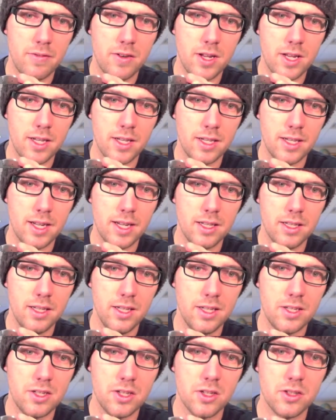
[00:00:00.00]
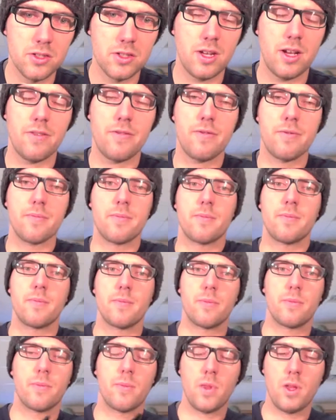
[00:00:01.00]
you hit it again, it turns
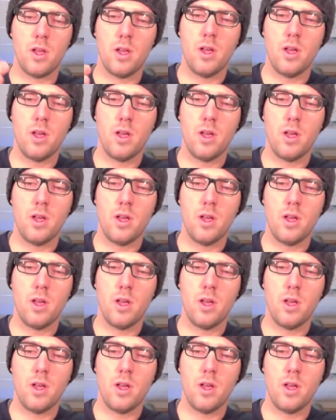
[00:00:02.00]
off.